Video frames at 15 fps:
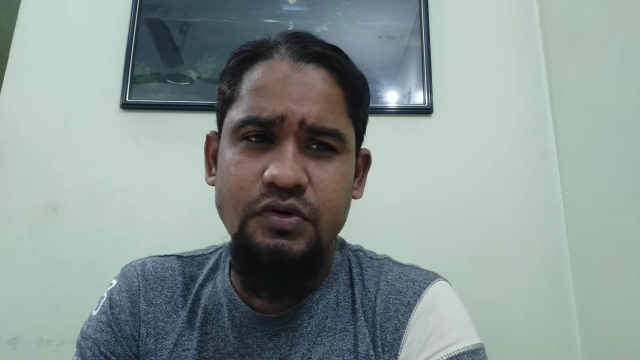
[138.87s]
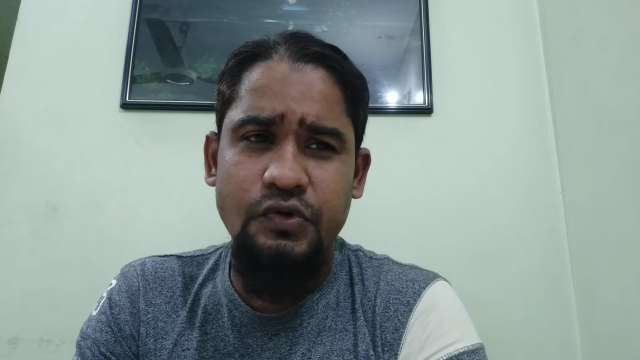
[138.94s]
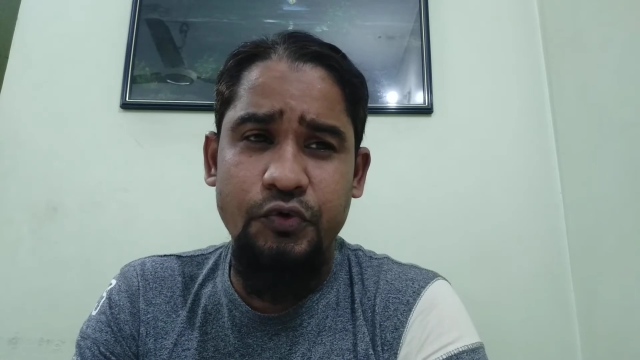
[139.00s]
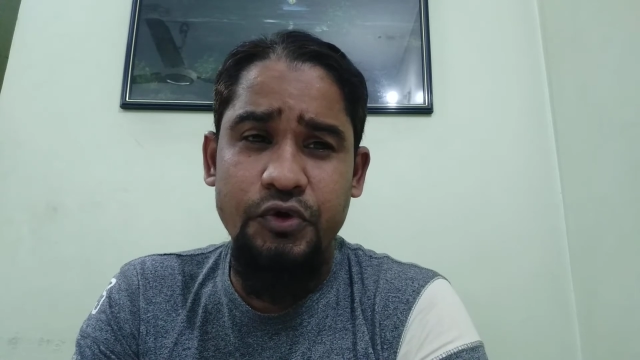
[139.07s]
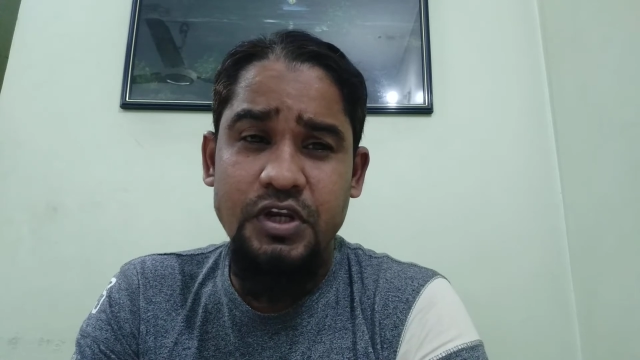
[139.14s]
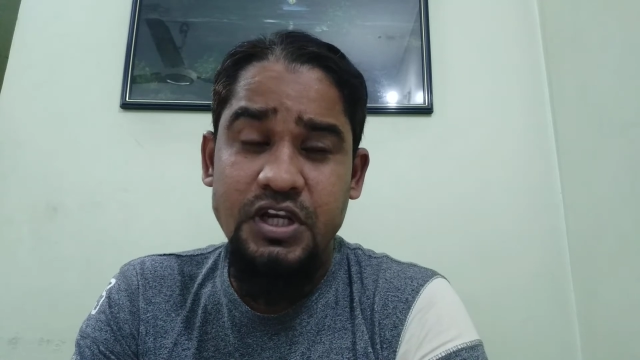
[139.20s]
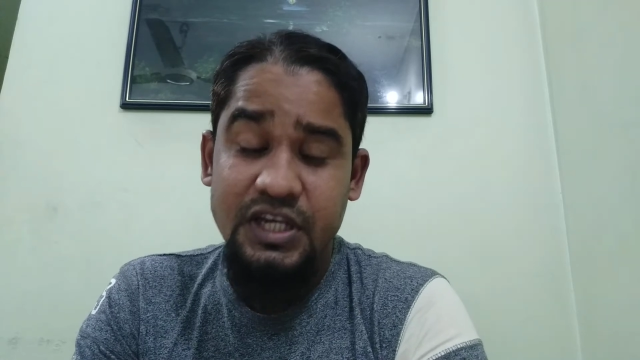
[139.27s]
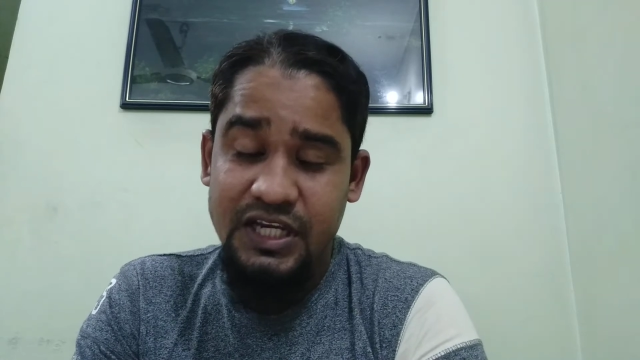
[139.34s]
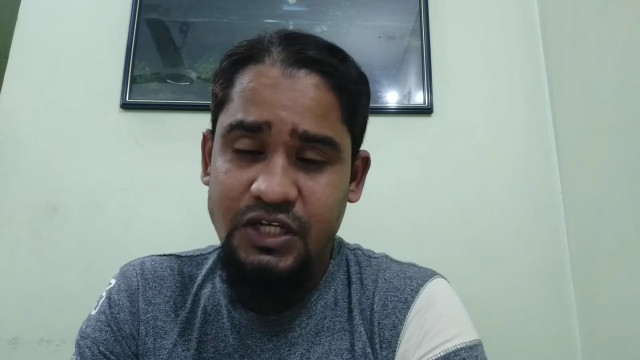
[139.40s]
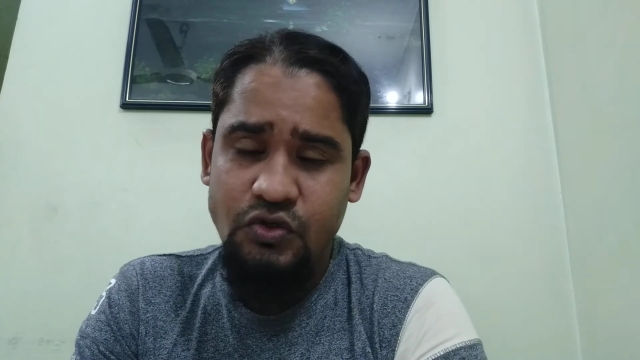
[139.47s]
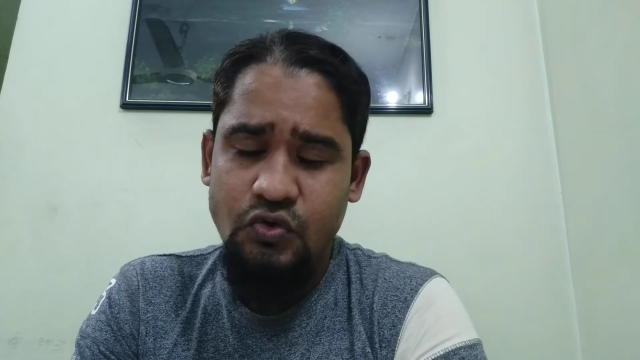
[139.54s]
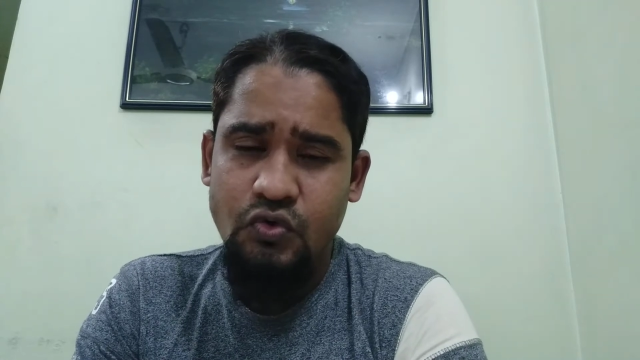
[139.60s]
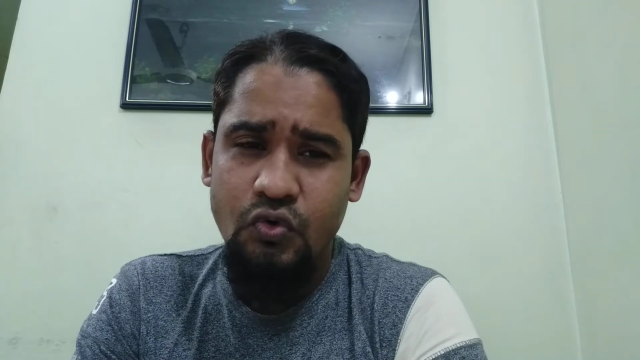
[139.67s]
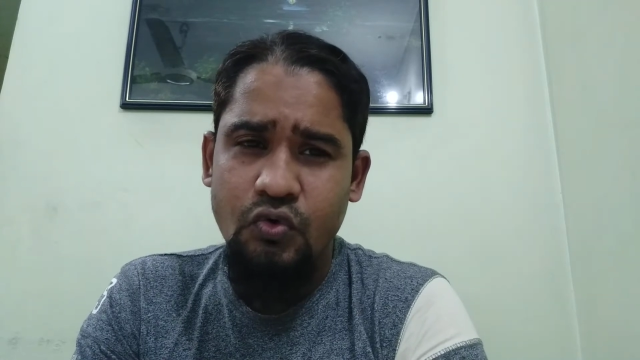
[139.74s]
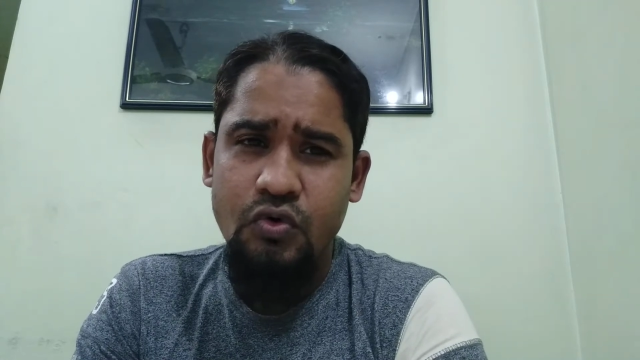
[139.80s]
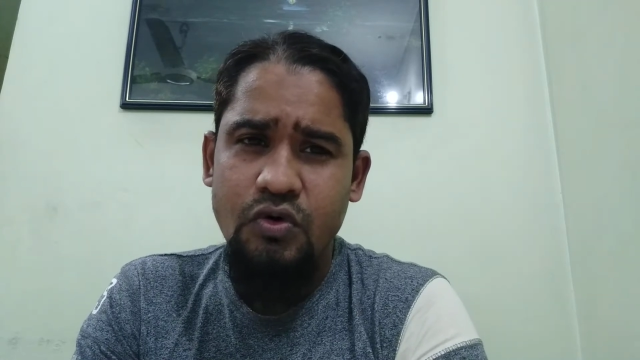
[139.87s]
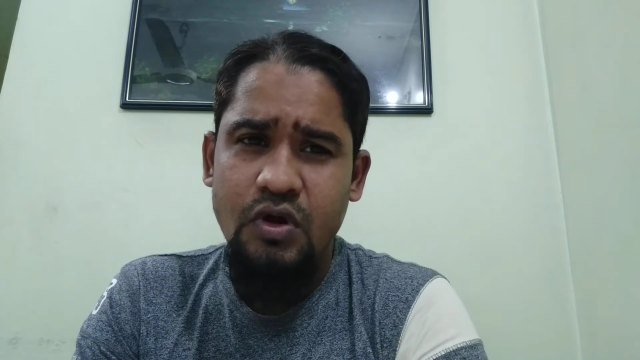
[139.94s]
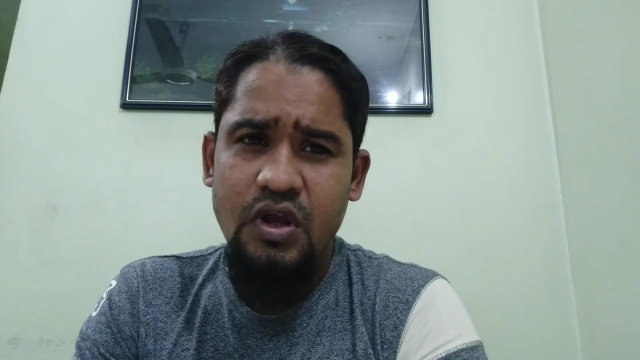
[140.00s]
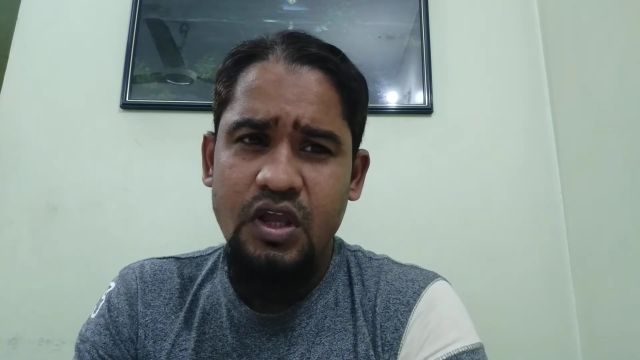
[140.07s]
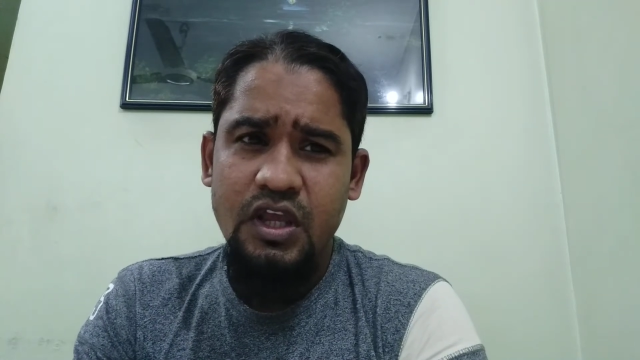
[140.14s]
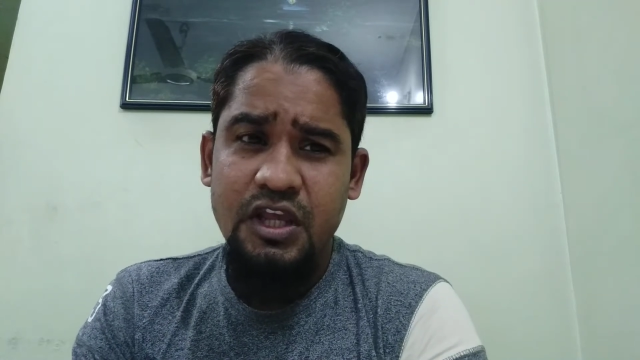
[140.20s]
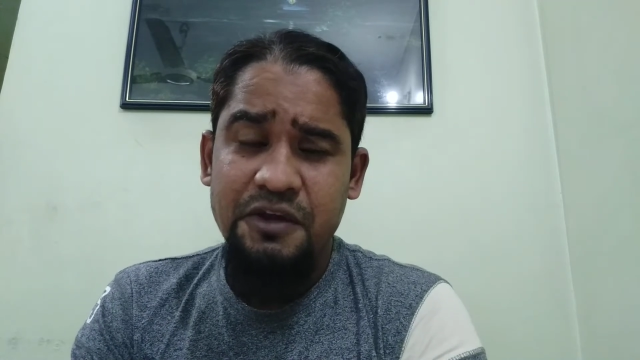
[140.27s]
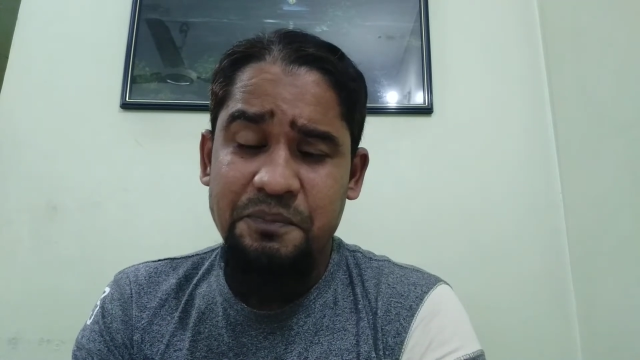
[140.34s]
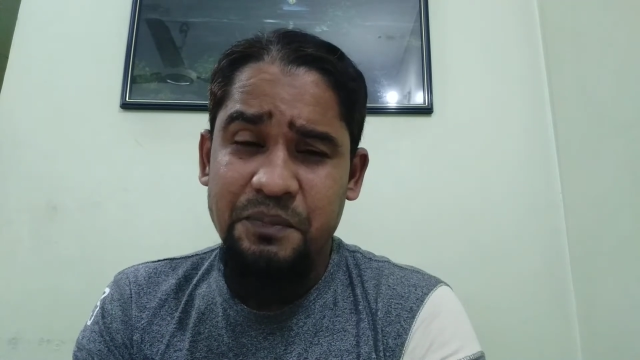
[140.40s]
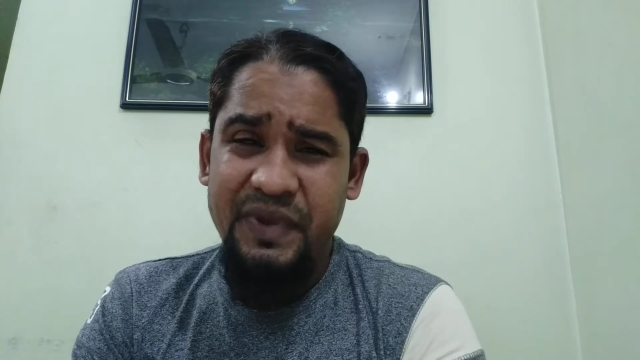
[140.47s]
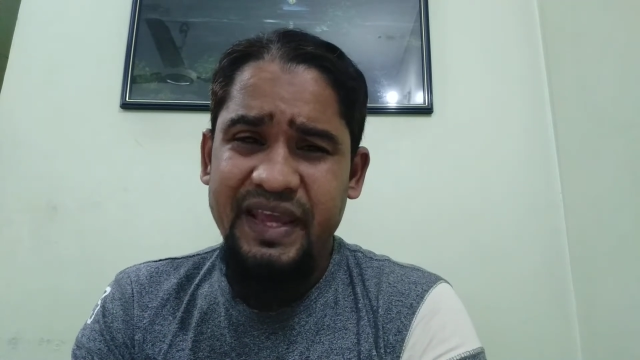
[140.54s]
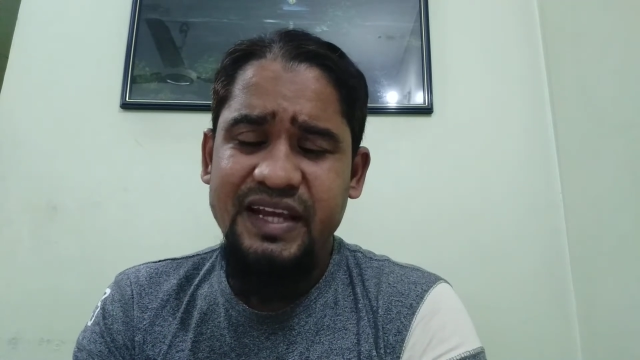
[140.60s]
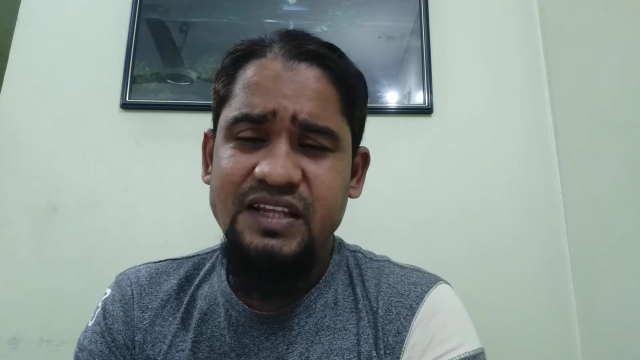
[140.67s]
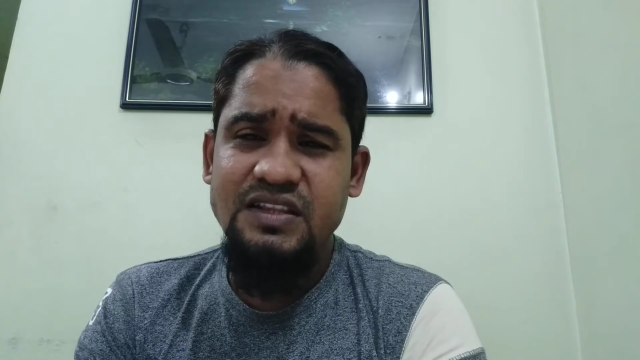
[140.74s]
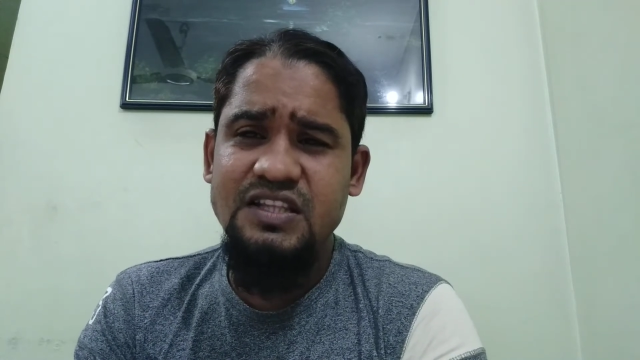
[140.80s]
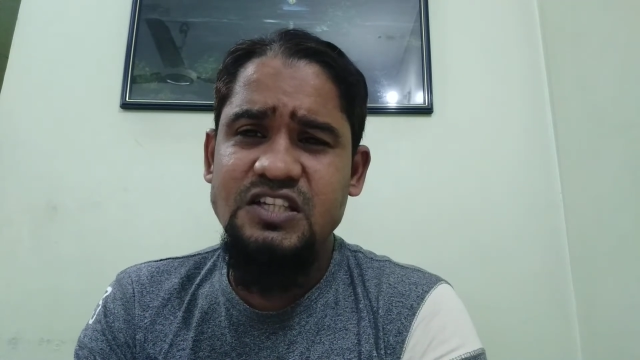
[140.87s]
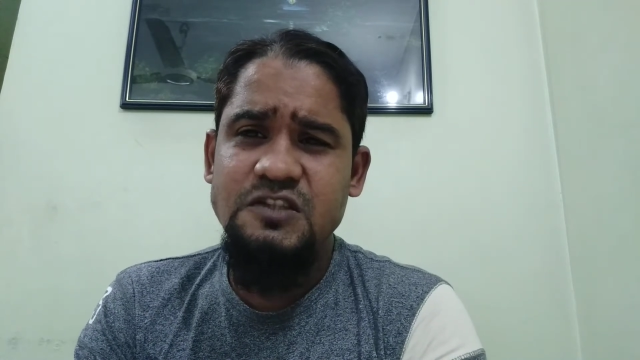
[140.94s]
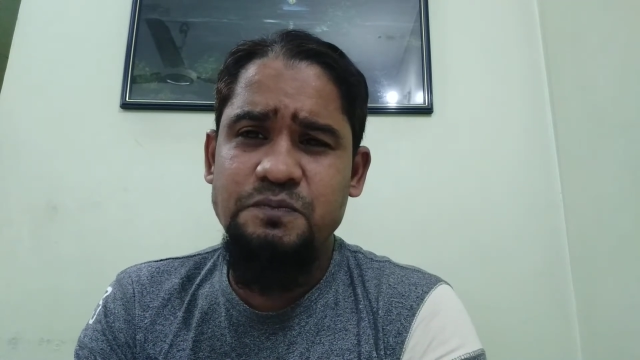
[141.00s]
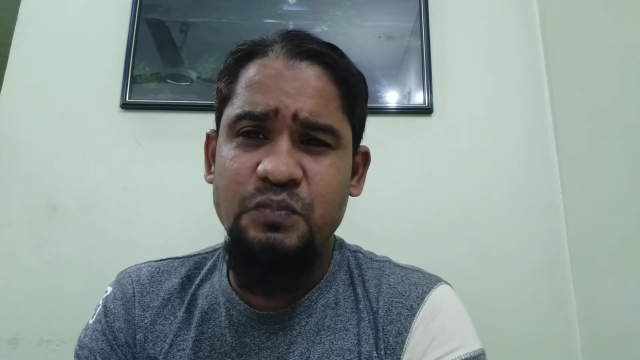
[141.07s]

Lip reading: we need to make this